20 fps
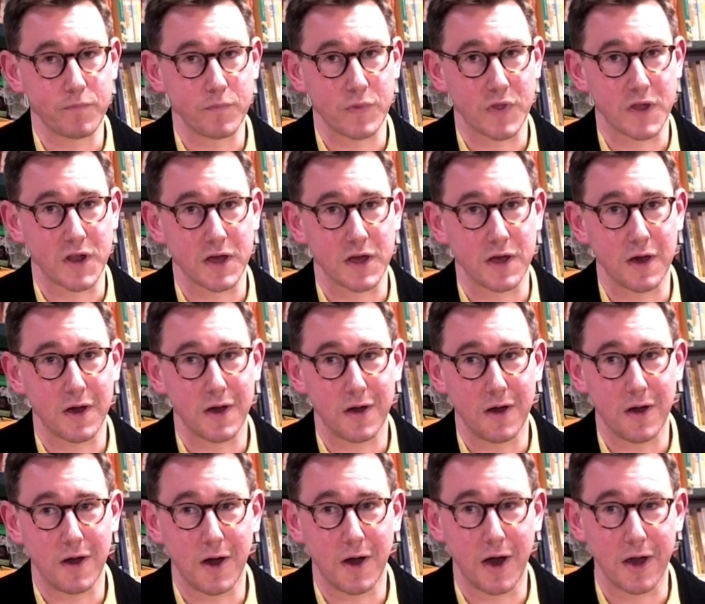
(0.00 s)
I
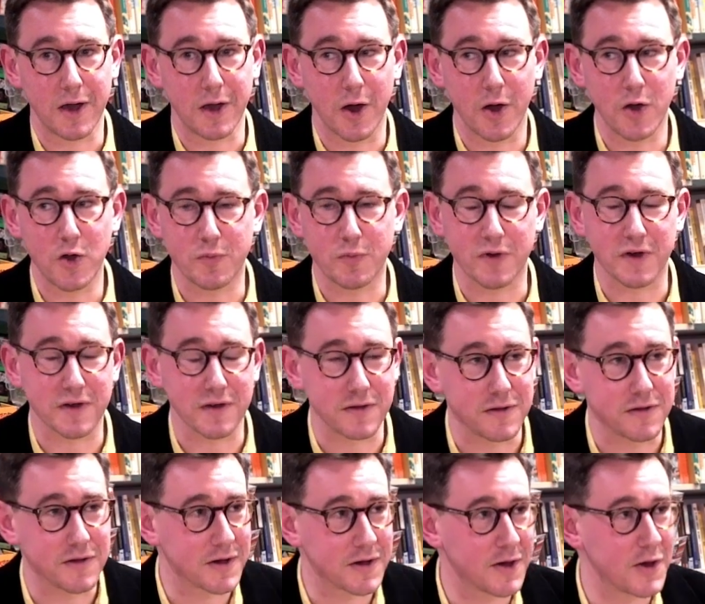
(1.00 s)
hope
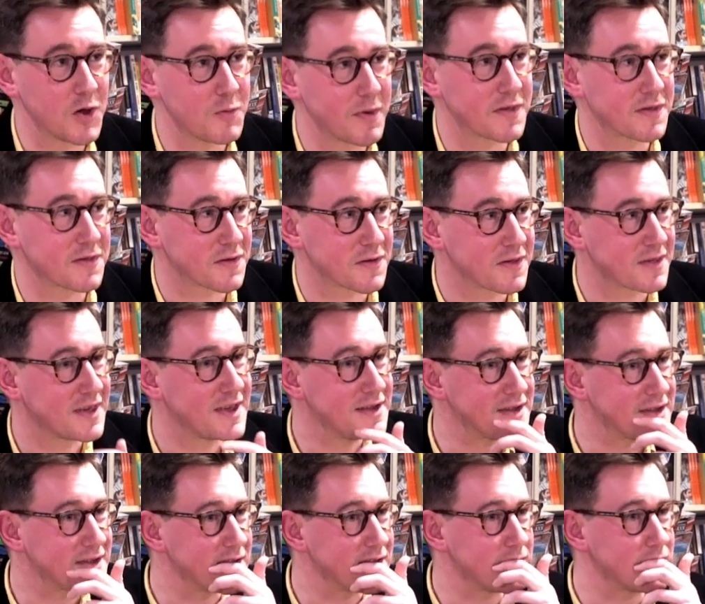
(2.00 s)
I
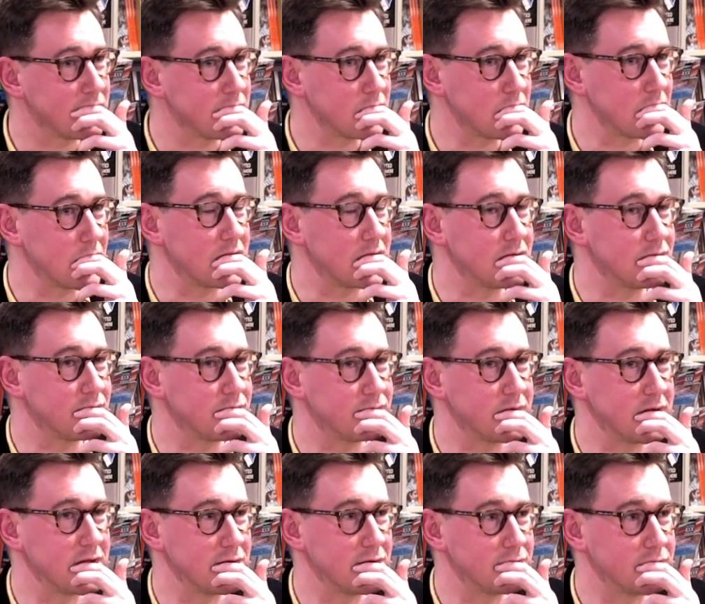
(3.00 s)
succeeded in
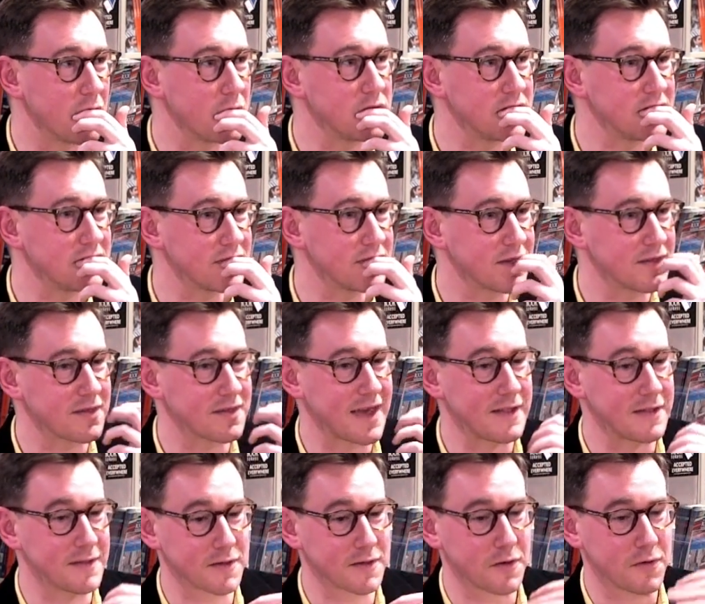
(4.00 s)
avoiding the
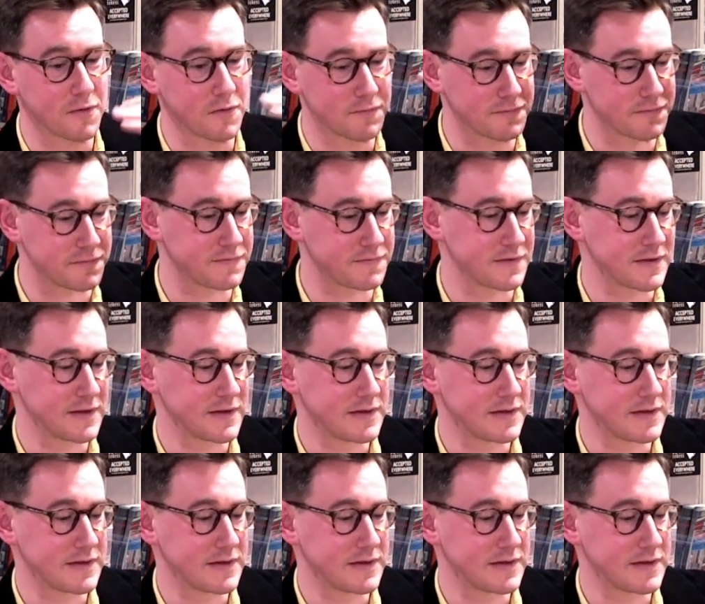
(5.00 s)
sense of